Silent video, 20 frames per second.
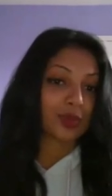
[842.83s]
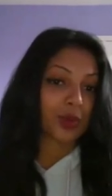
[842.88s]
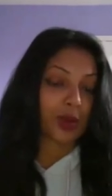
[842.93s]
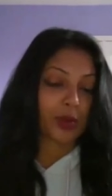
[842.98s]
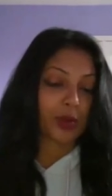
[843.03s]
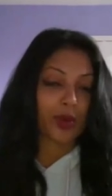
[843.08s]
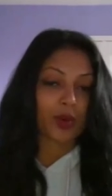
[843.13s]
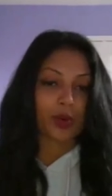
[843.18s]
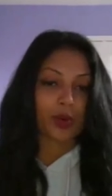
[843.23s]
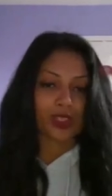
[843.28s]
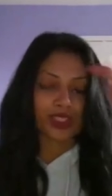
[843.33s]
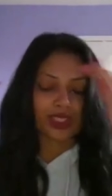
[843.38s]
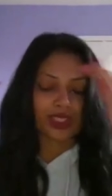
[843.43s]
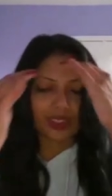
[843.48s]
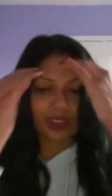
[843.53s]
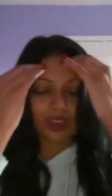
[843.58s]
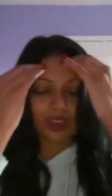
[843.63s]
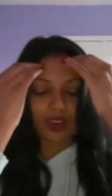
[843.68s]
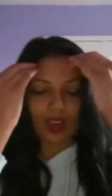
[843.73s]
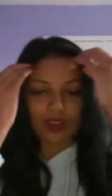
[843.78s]
why we're always
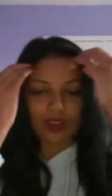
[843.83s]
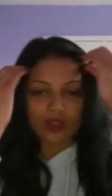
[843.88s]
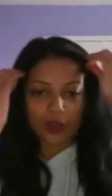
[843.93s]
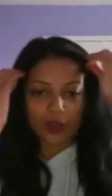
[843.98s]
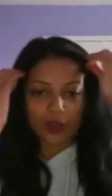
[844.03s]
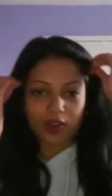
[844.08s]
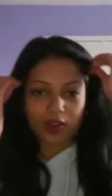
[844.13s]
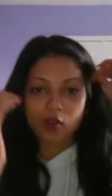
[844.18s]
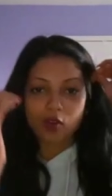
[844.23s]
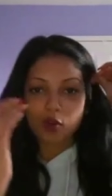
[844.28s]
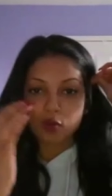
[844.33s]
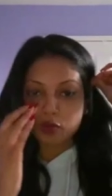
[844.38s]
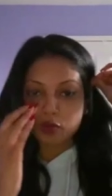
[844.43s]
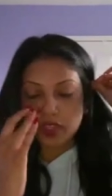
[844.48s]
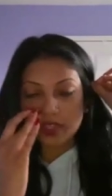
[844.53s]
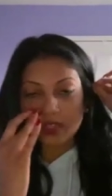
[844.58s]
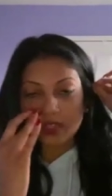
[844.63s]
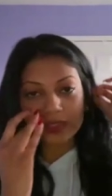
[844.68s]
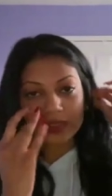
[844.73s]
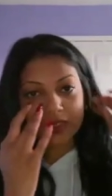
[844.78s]
ever
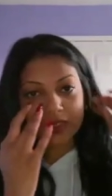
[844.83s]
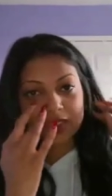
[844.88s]
evolving.